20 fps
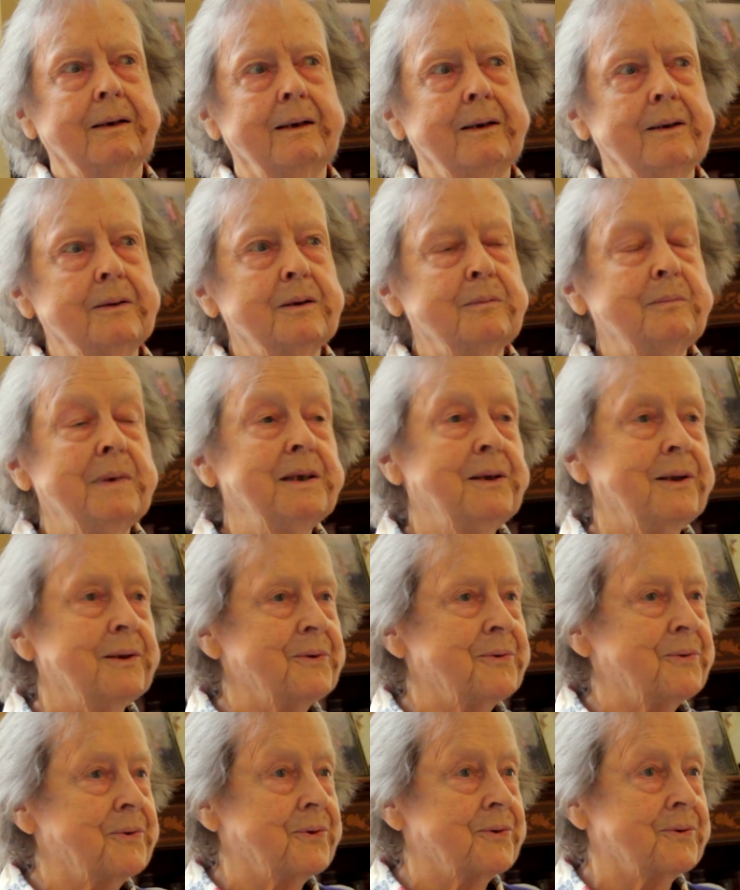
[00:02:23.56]
in the
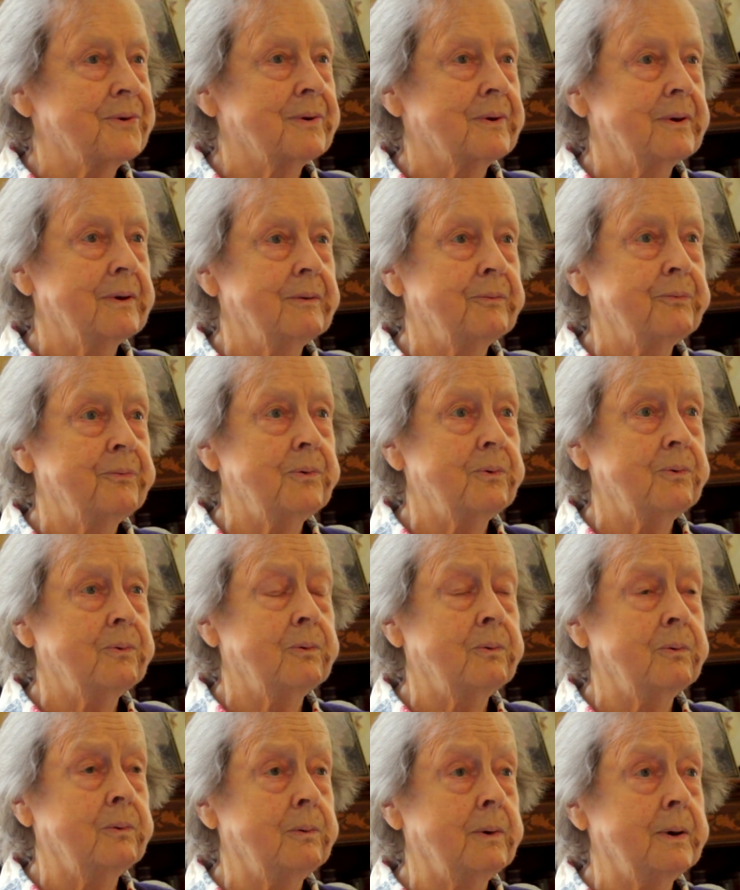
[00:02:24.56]
Midlands
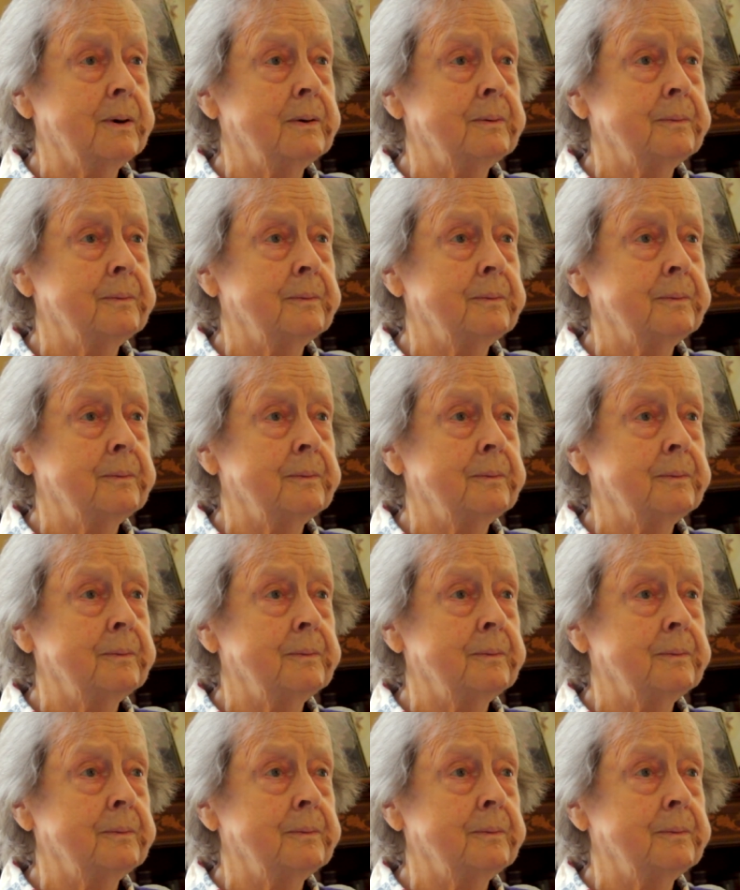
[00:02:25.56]
for